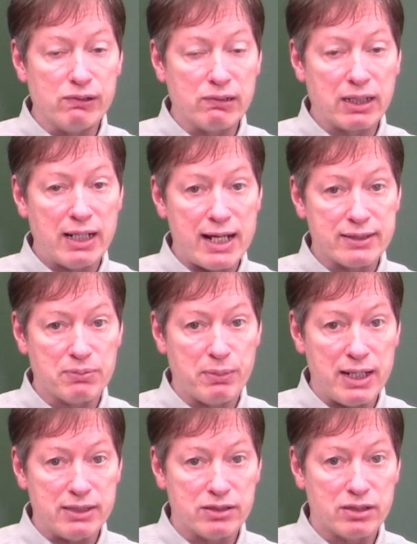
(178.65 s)
your
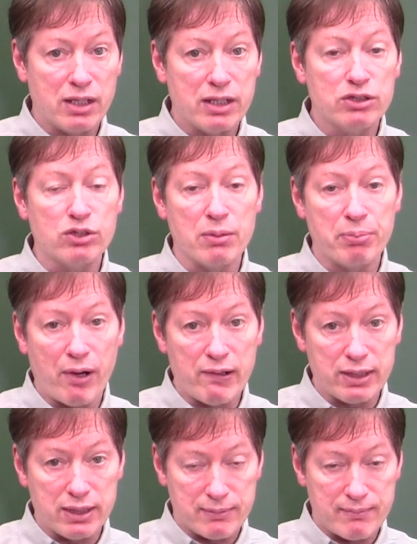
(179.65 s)
classmates to the
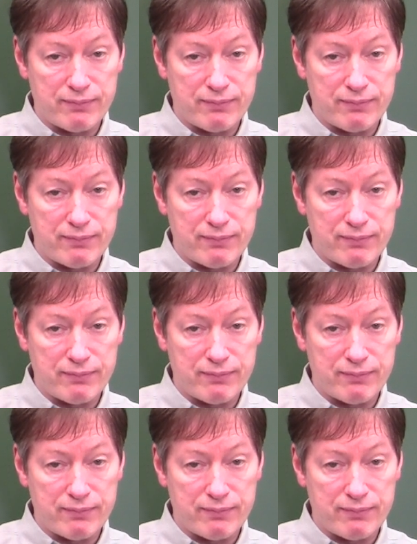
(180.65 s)
party,